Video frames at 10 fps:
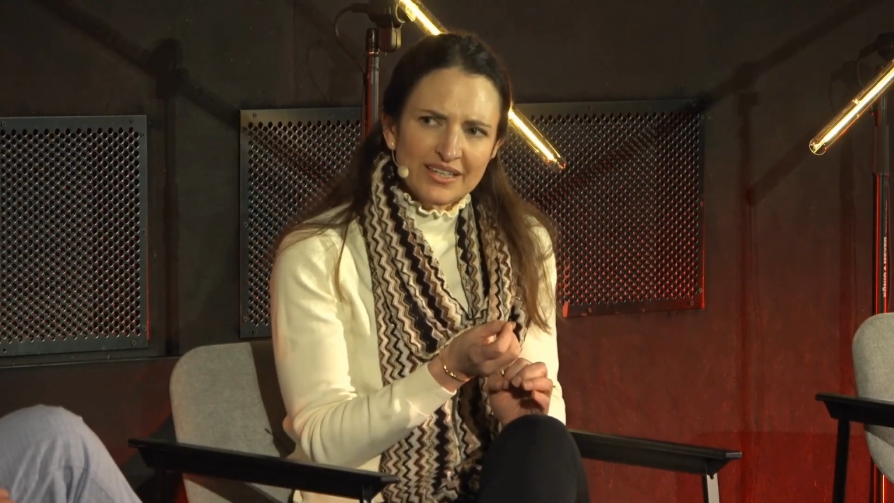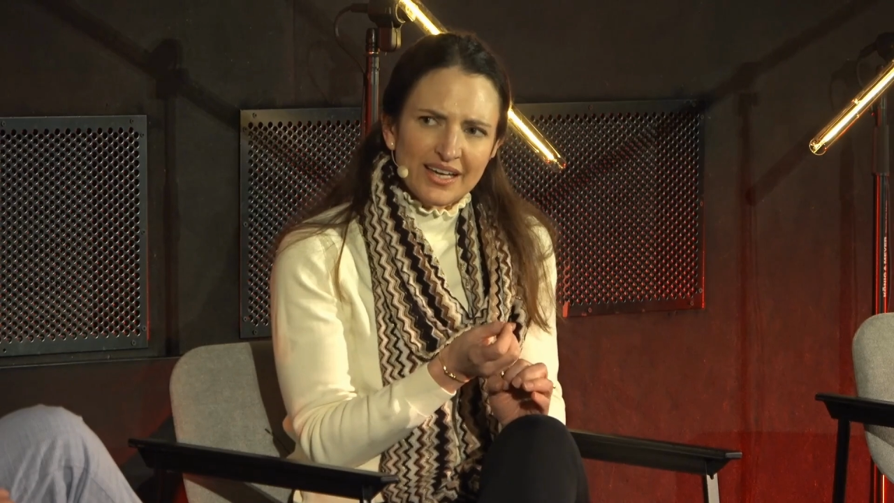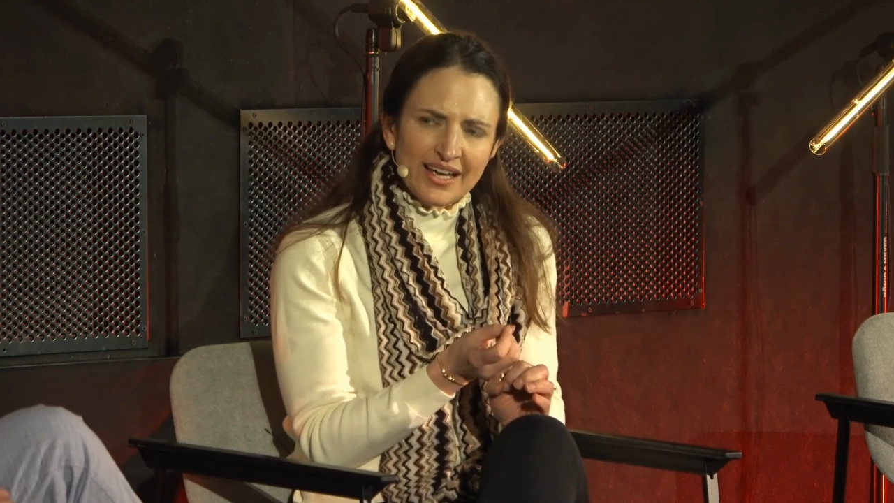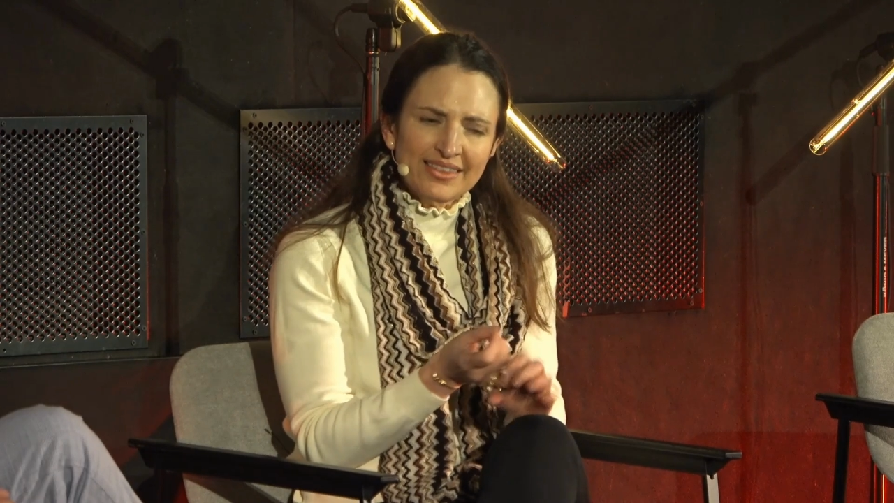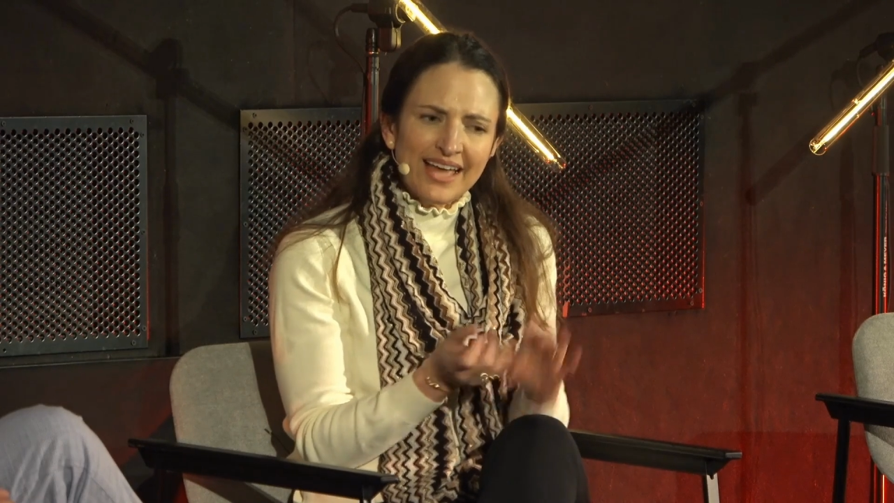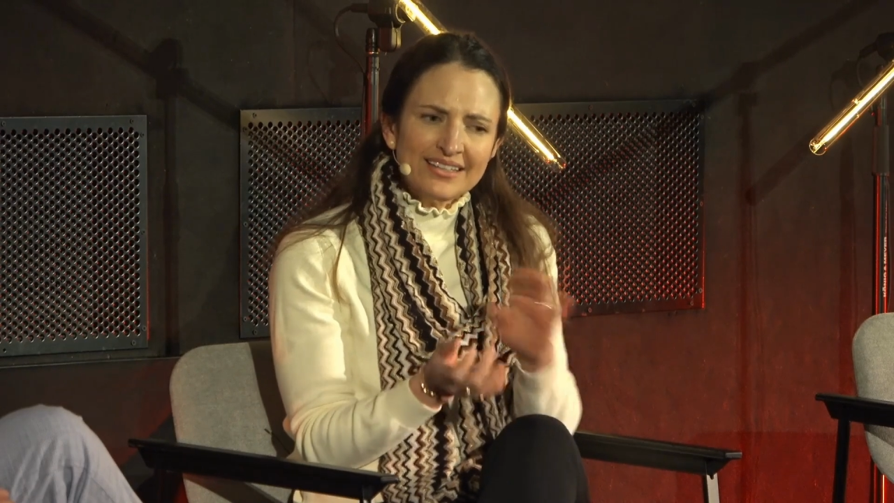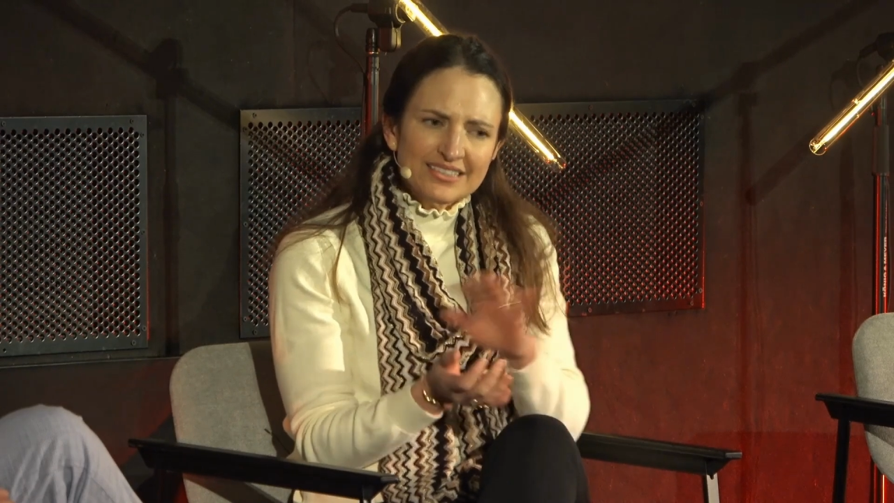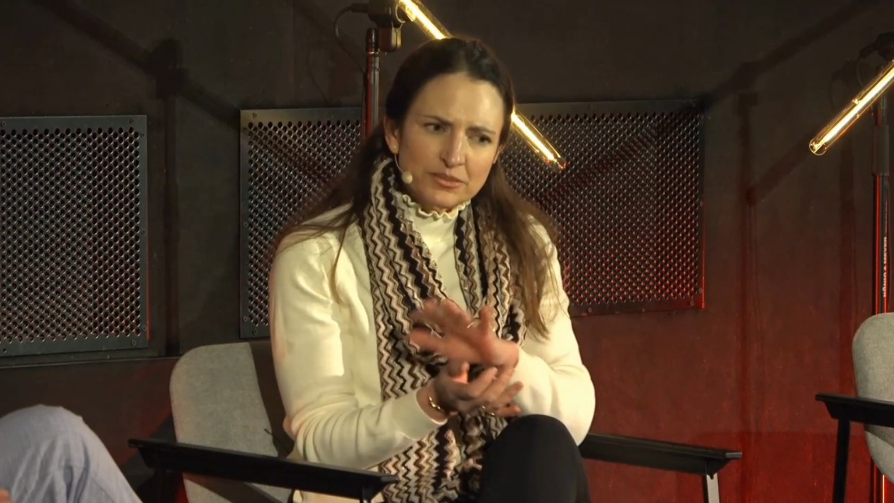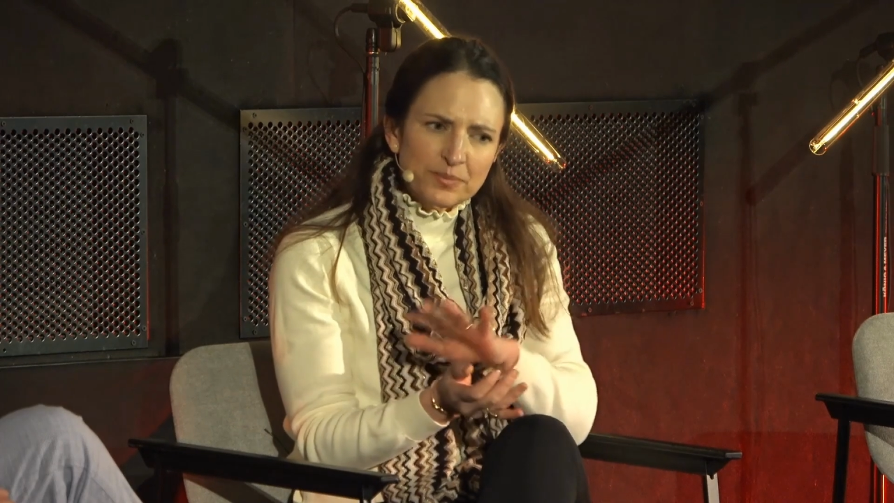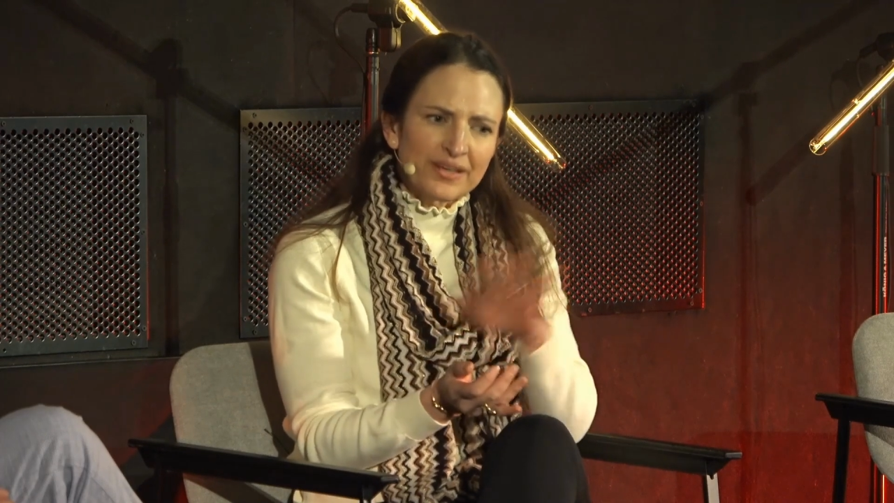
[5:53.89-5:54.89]
And that
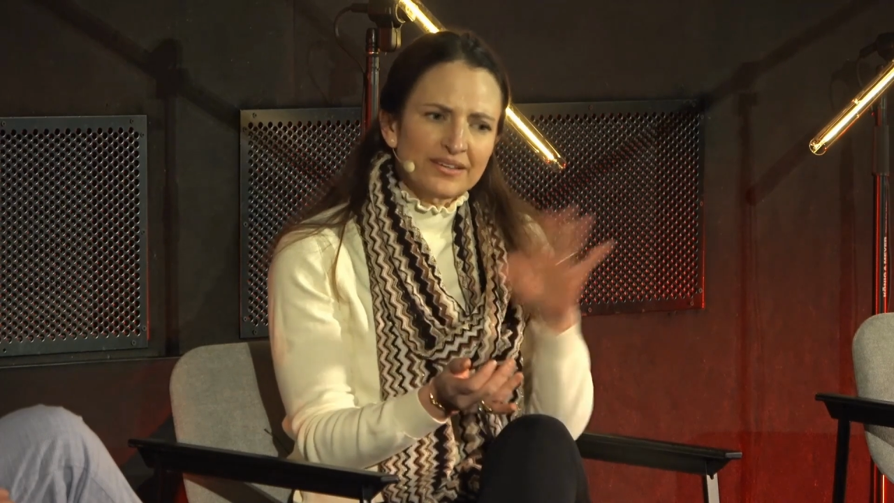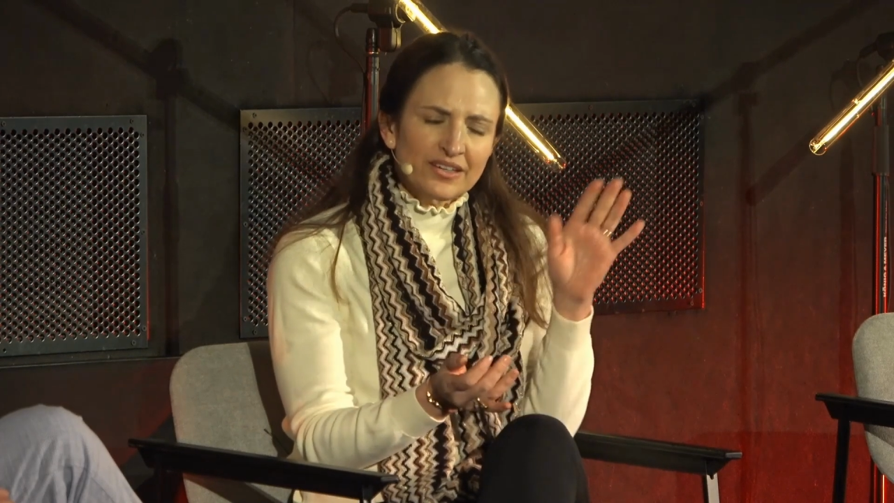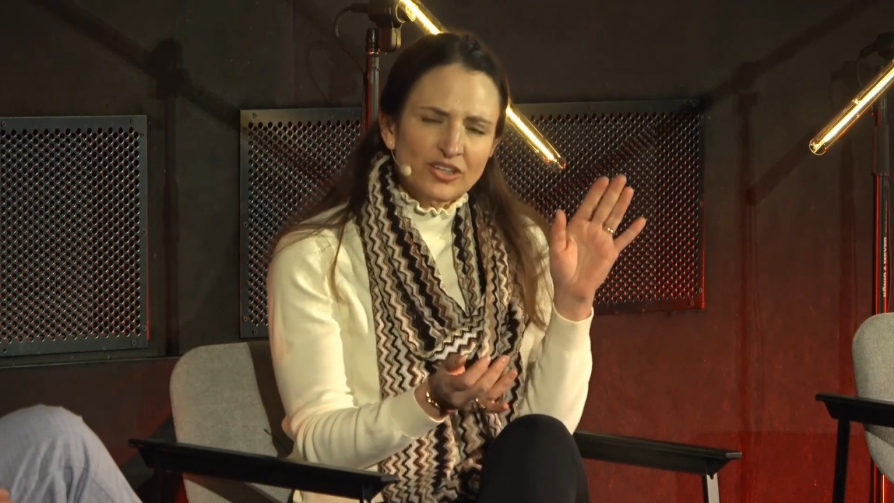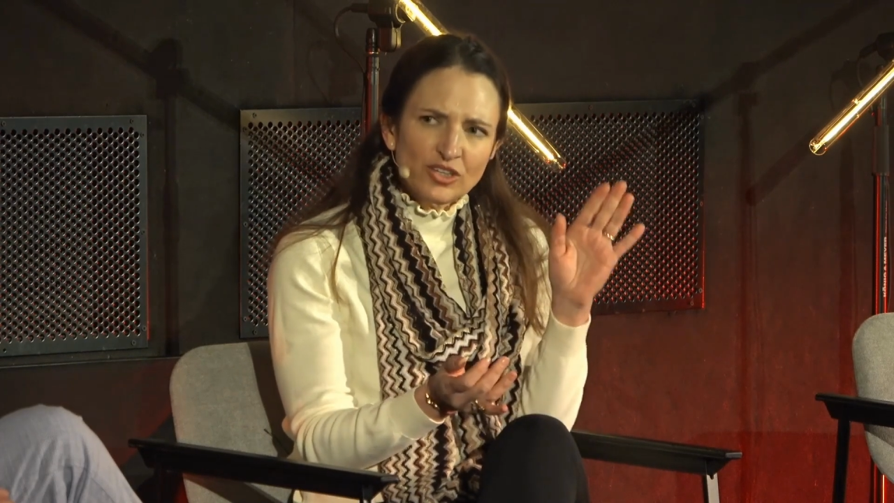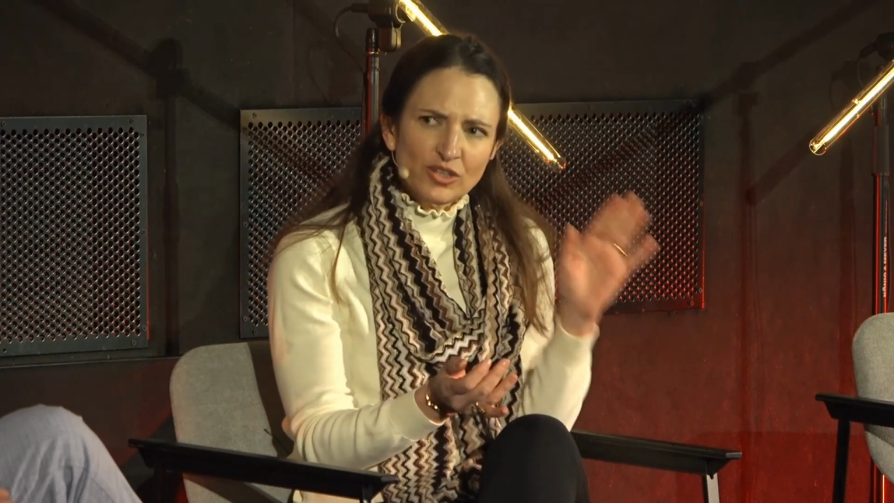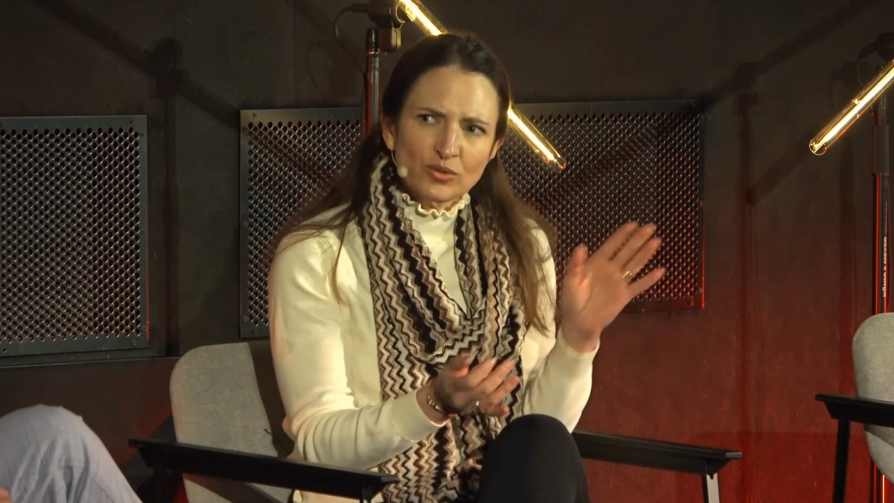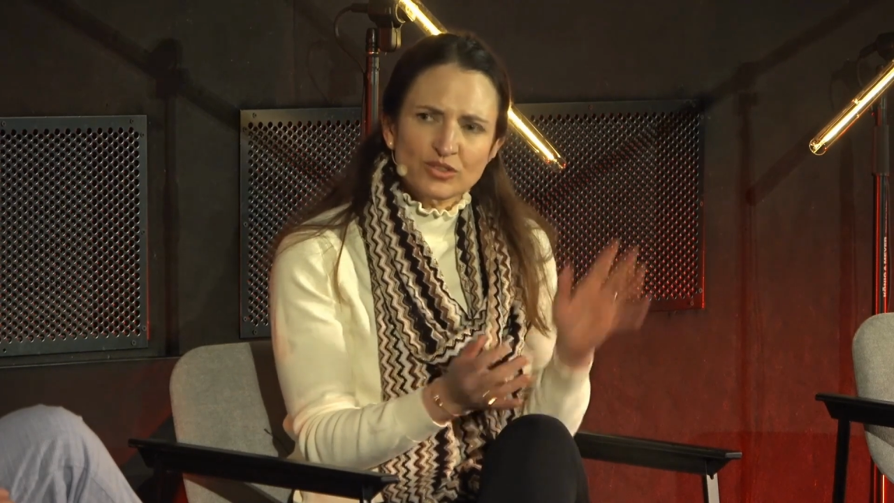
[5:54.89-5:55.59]
has been a huge